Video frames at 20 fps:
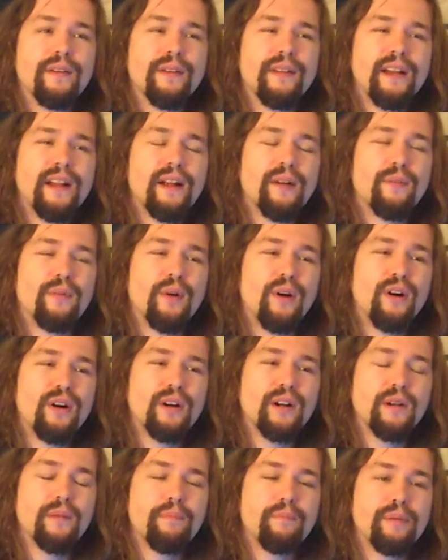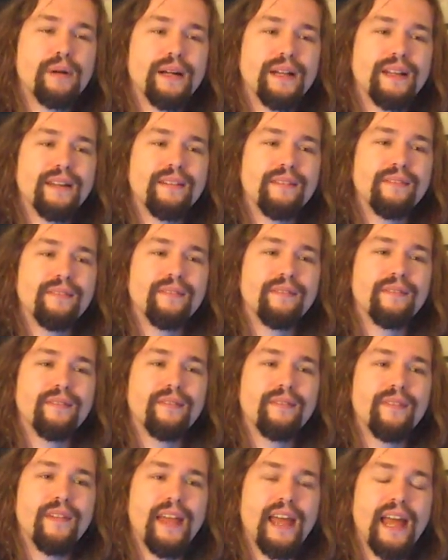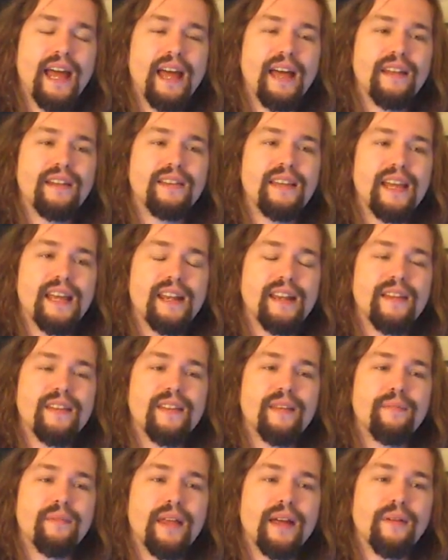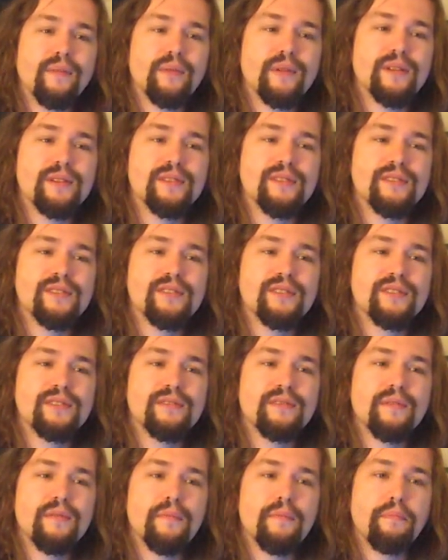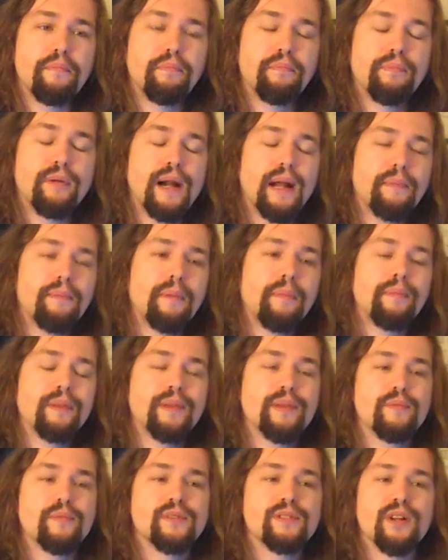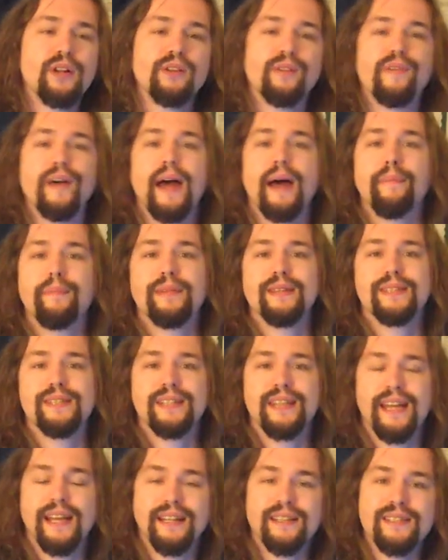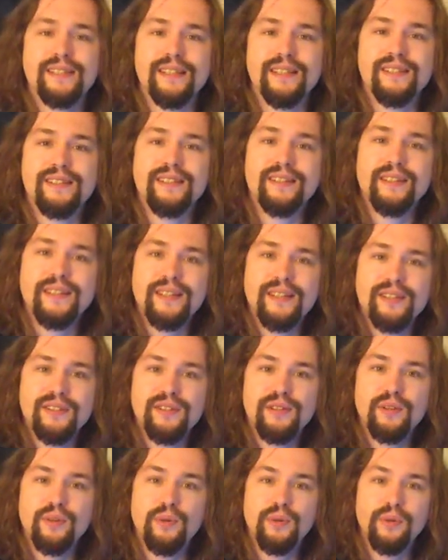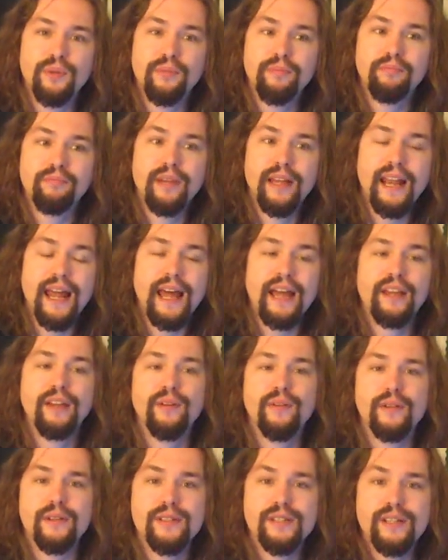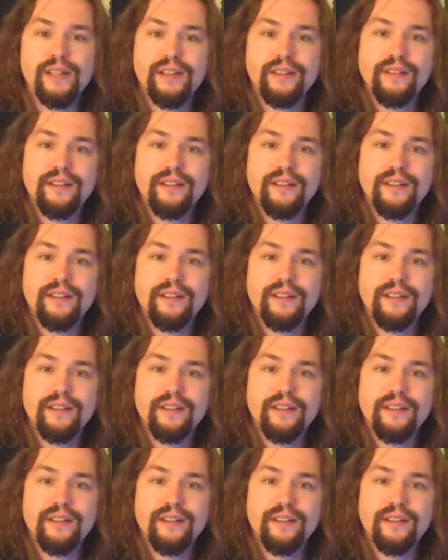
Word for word: they're not wrong, but they had data in them that was probably the result of happenstance and statistical inaccuracy.